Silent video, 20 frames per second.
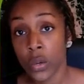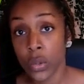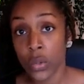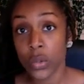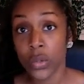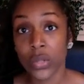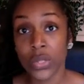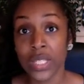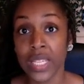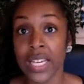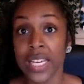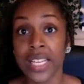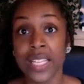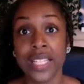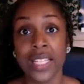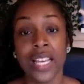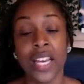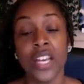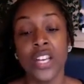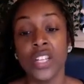courses.
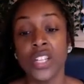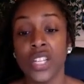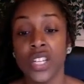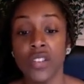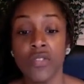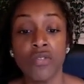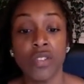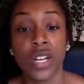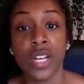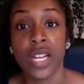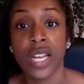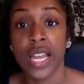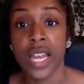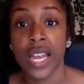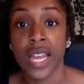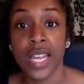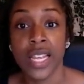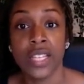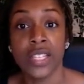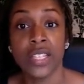She really
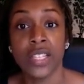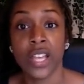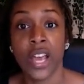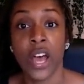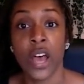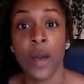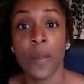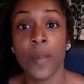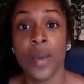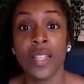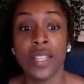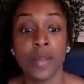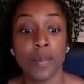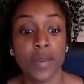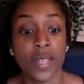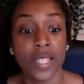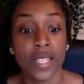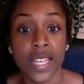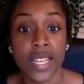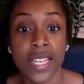is um, the
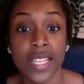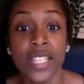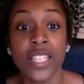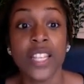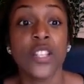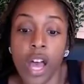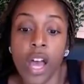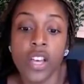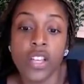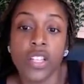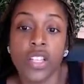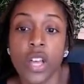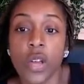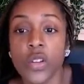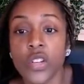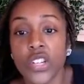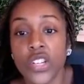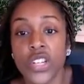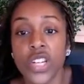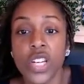bee's knees.
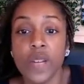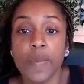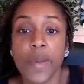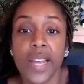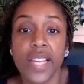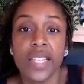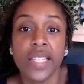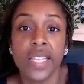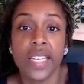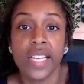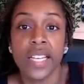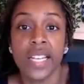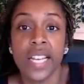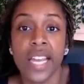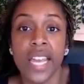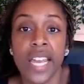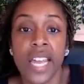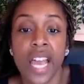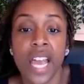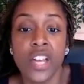So she
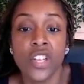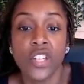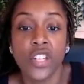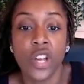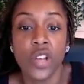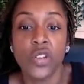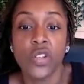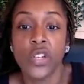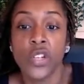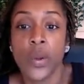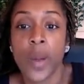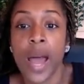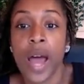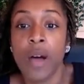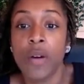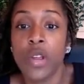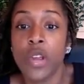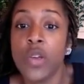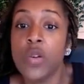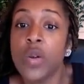basically shows you
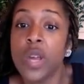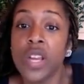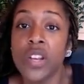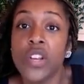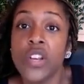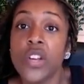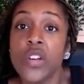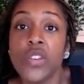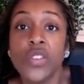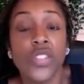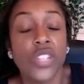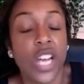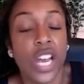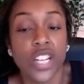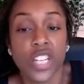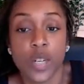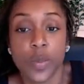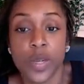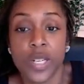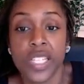how you can use
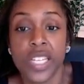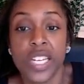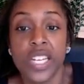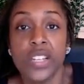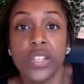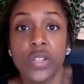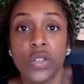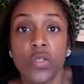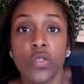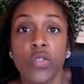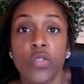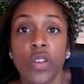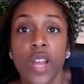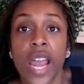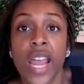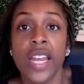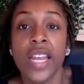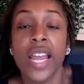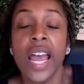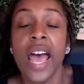ChatGPT to
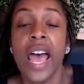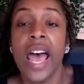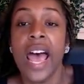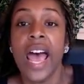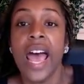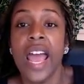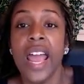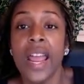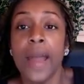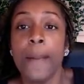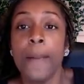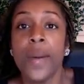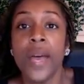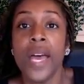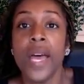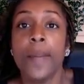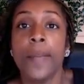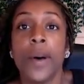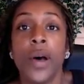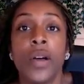create a
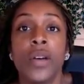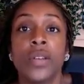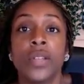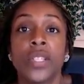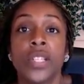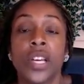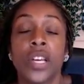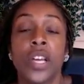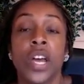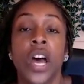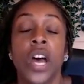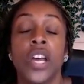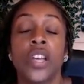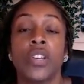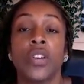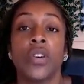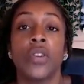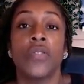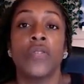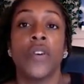bare bones
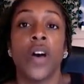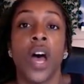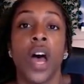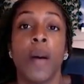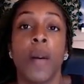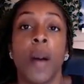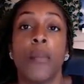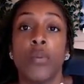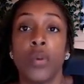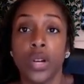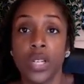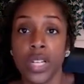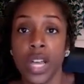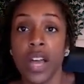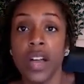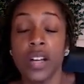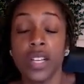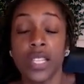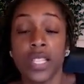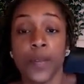kind of um,
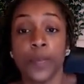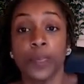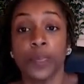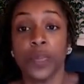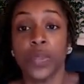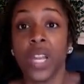product